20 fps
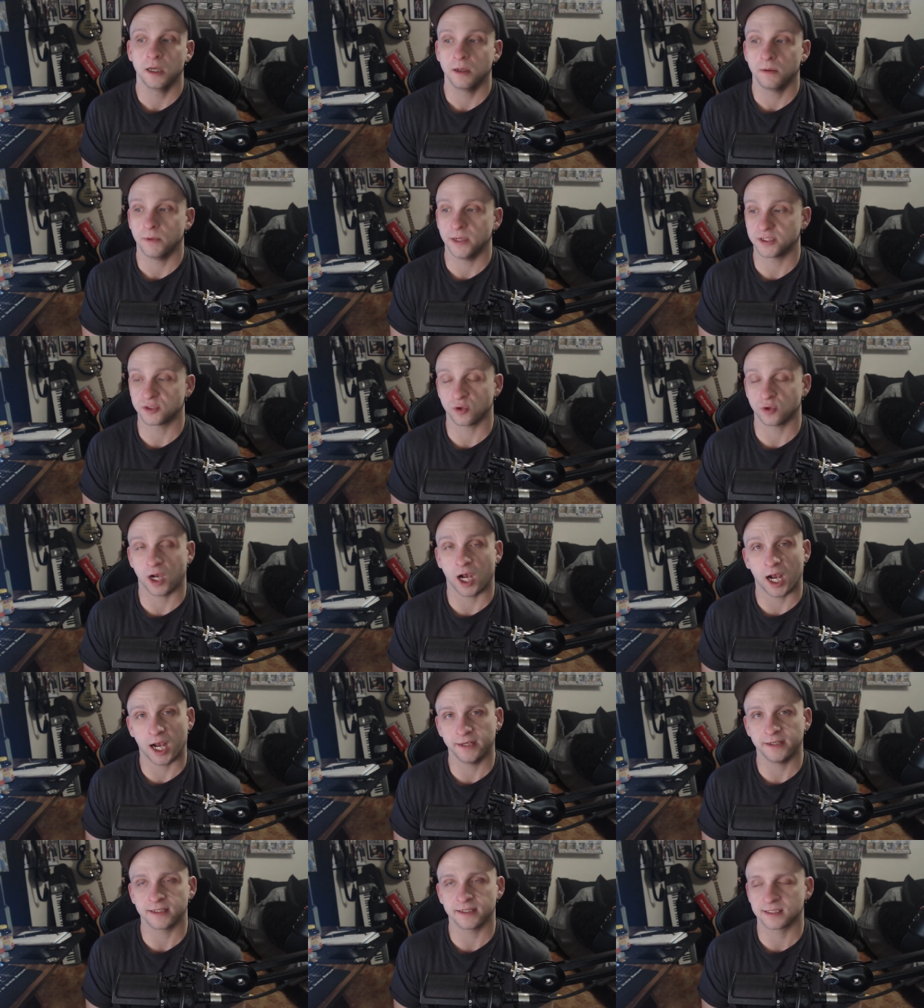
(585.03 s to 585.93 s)
It's
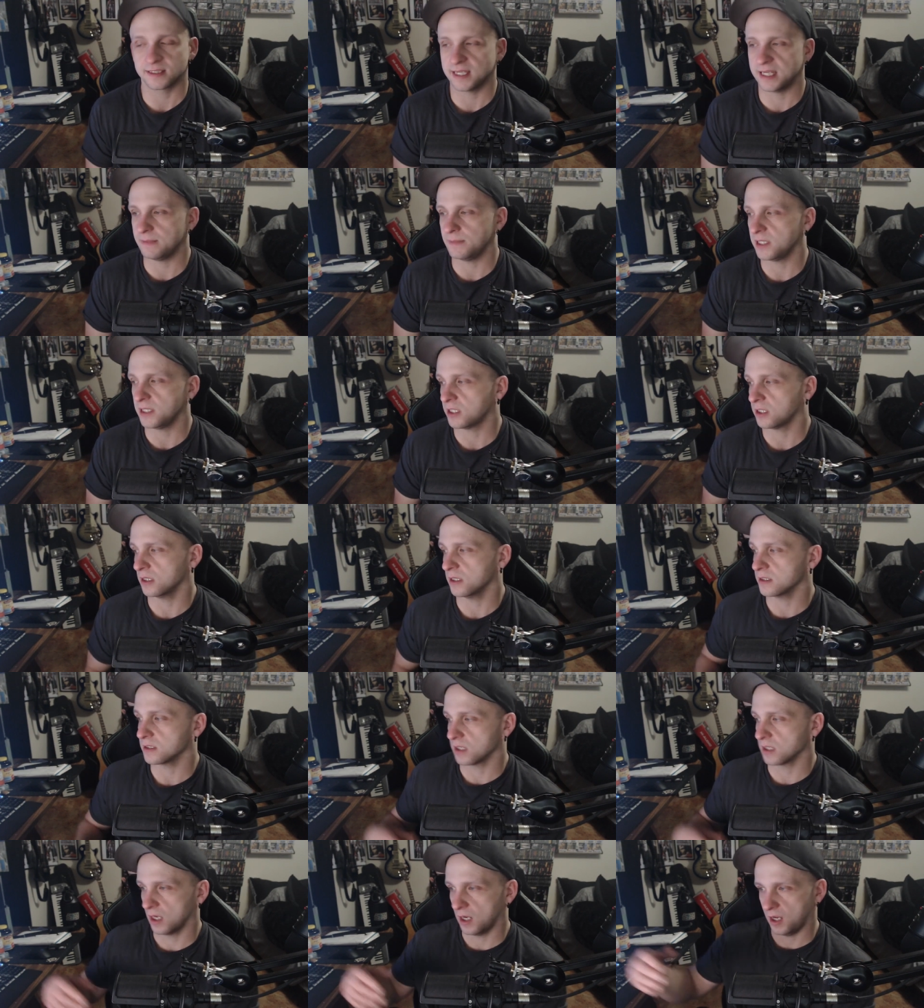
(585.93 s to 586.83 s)
odd to say
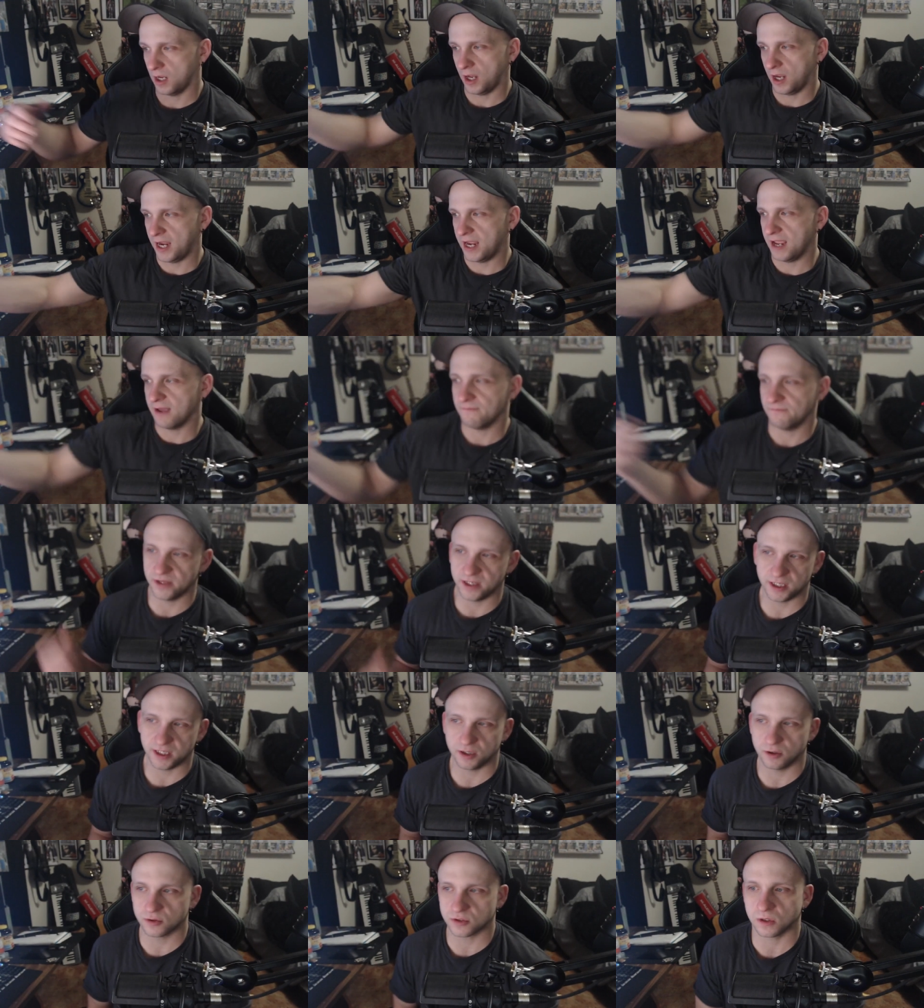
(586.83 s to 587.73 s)
because I have
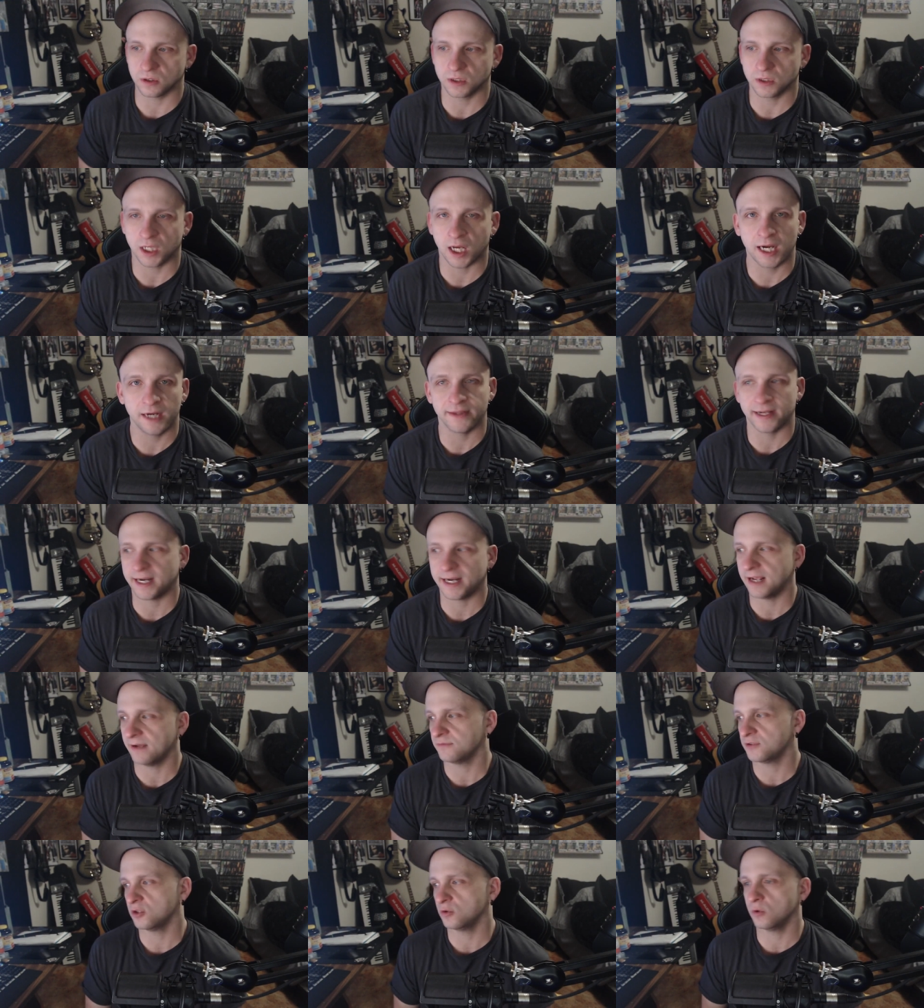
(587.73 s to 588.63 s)
videos online that
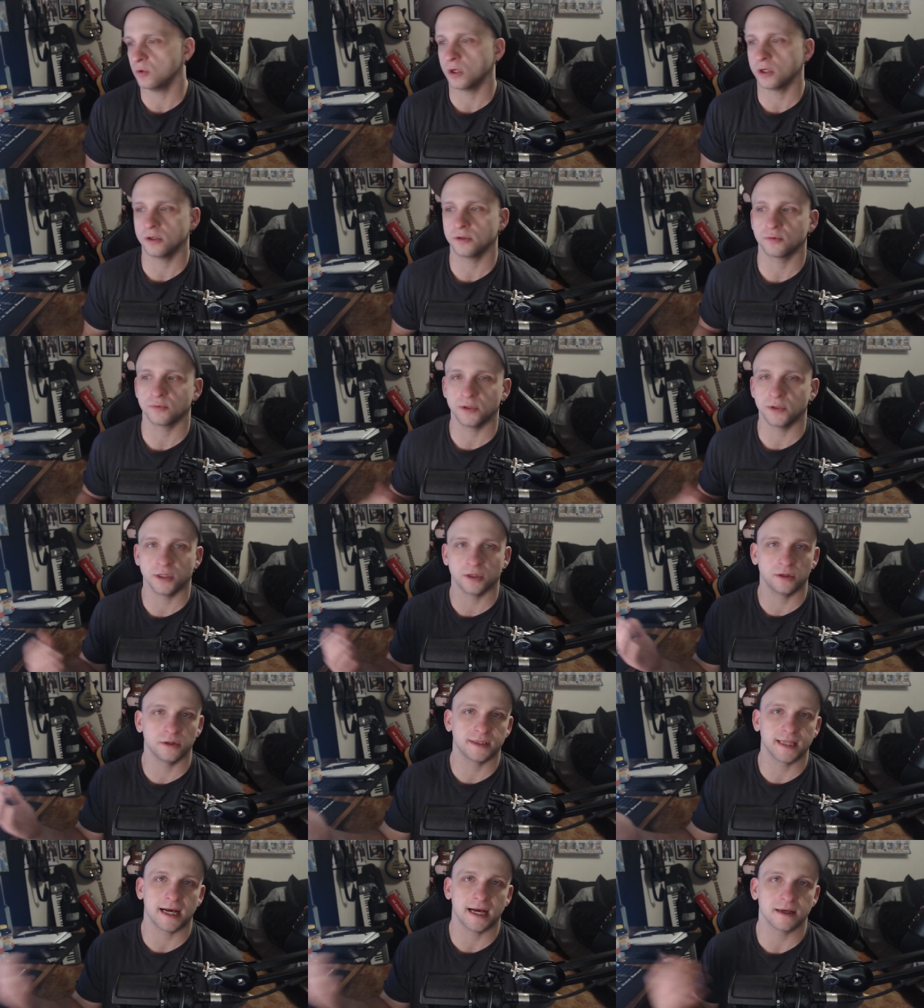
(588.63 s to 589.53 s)
have 200,
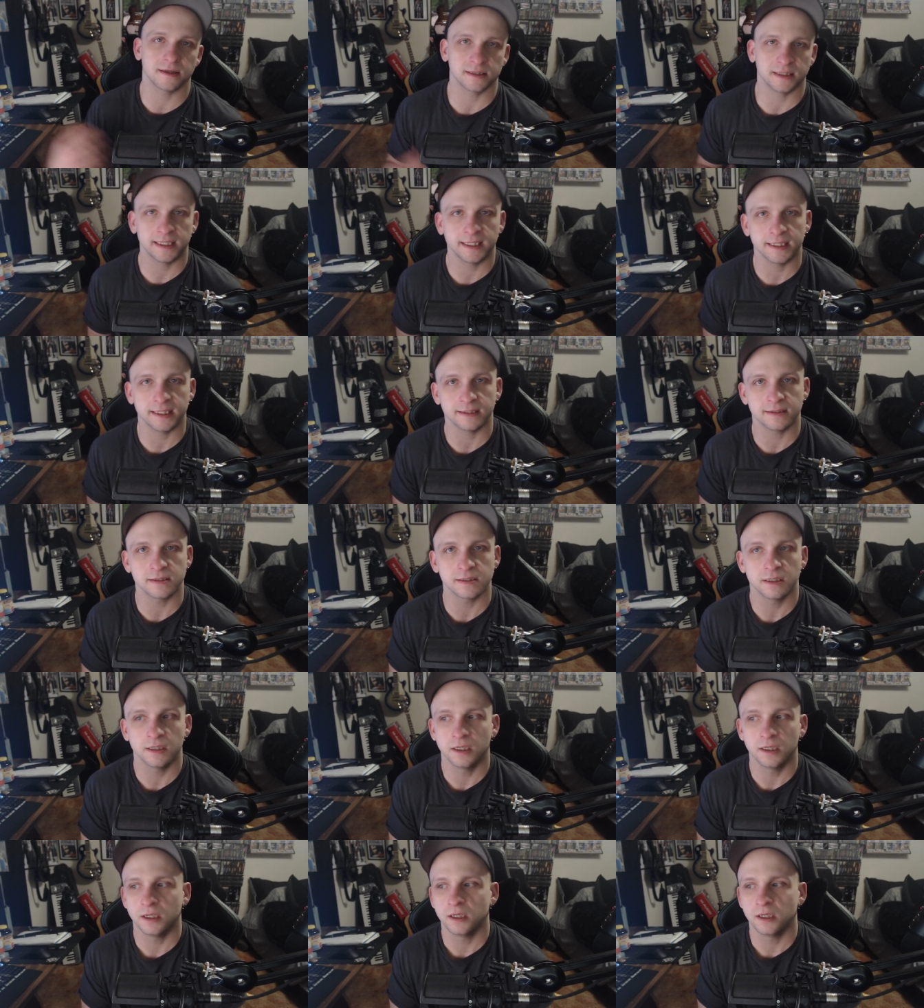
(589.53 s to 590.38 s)
300,000 hits,